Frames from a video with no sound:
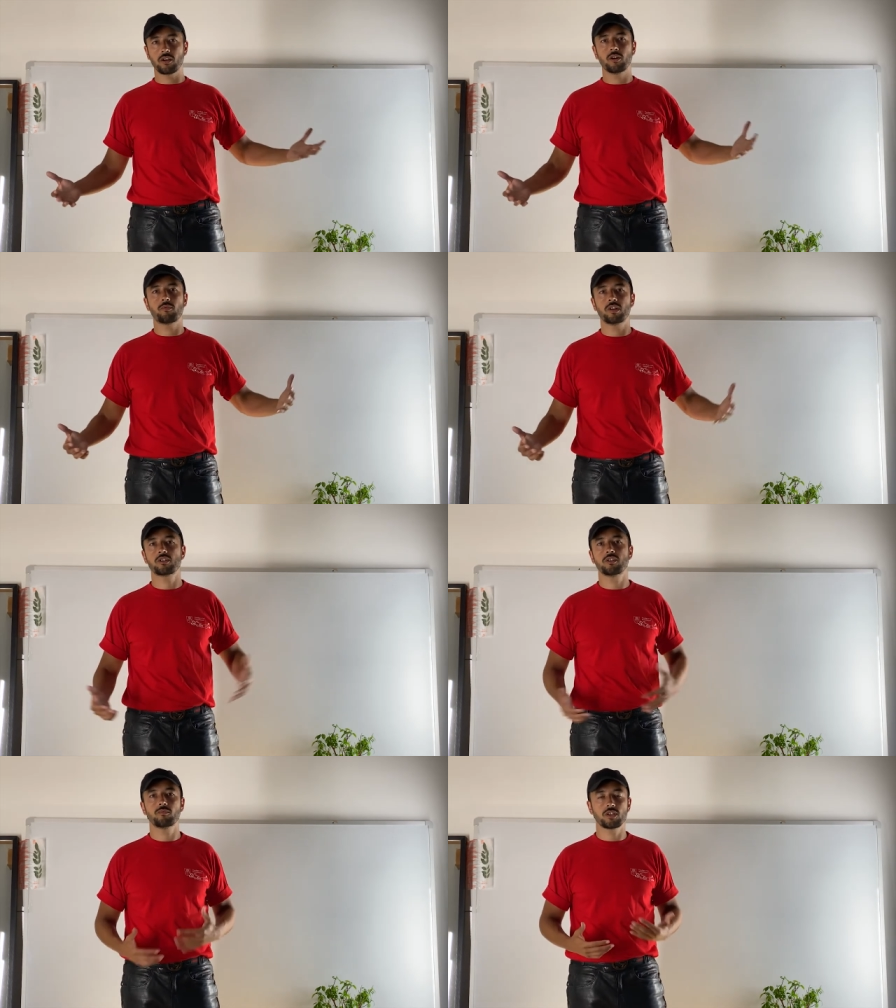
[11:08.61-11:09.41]

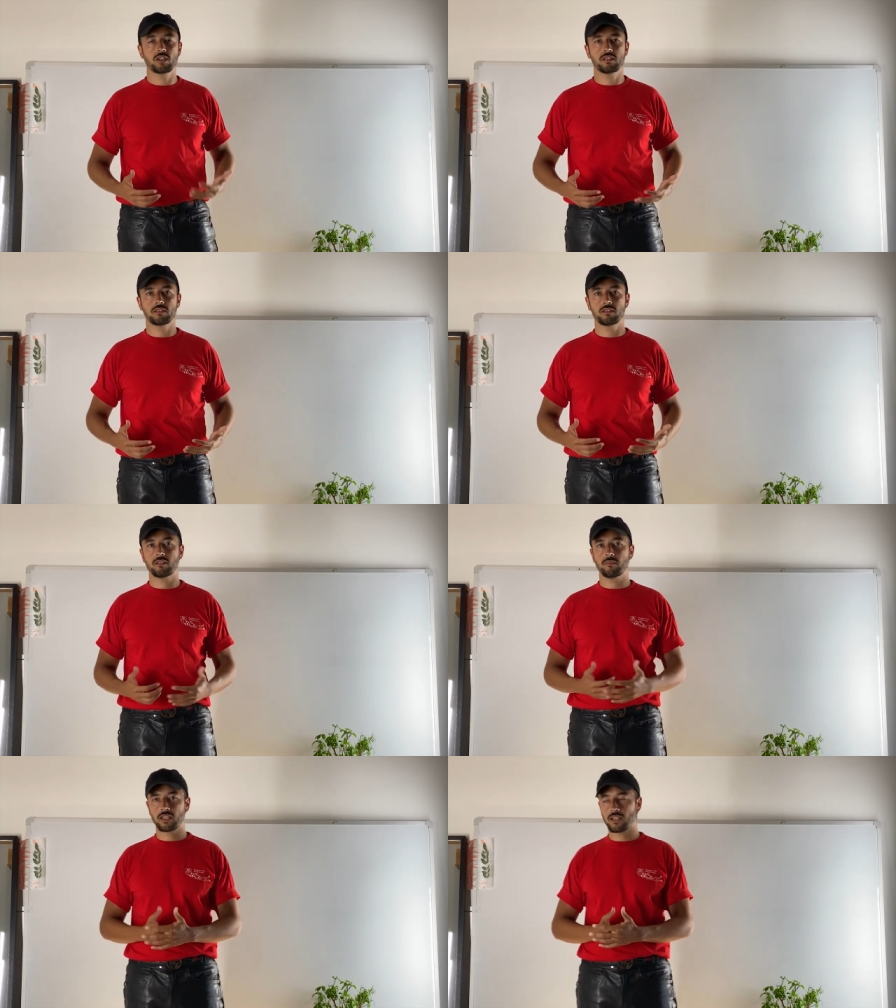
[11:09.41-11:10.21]
corporation, which is
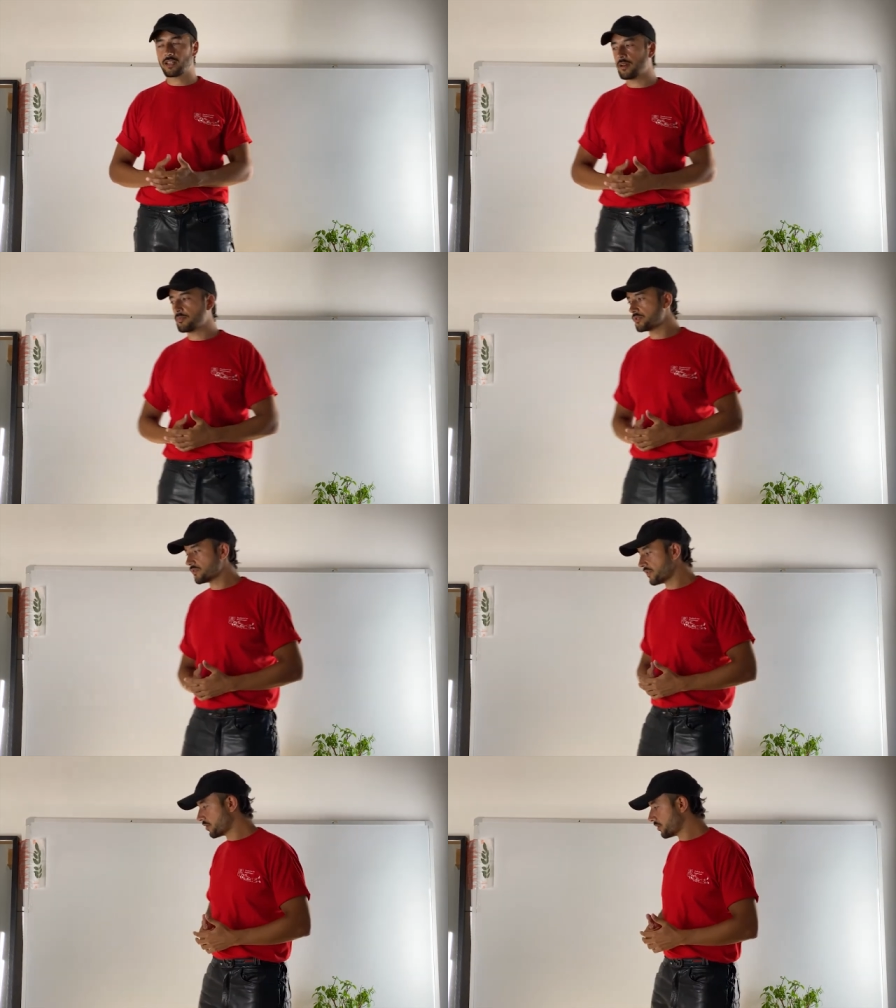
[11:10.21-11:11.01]
something that happens
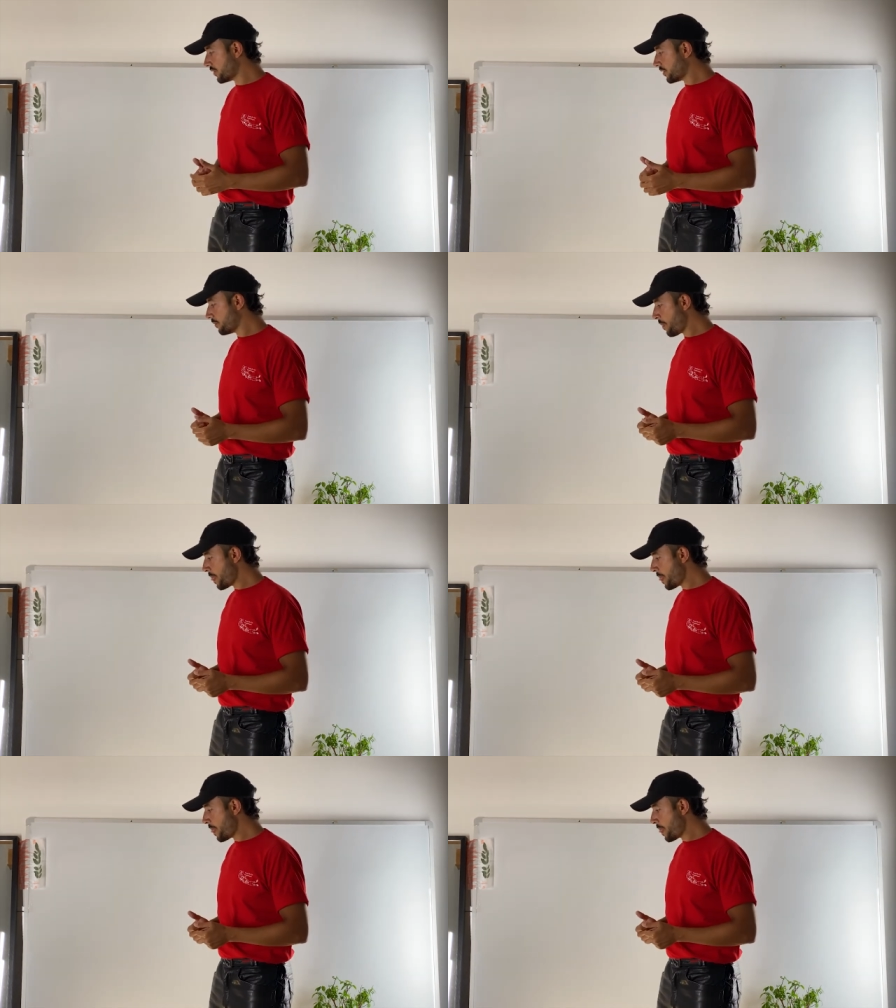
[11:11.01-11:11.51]
very often.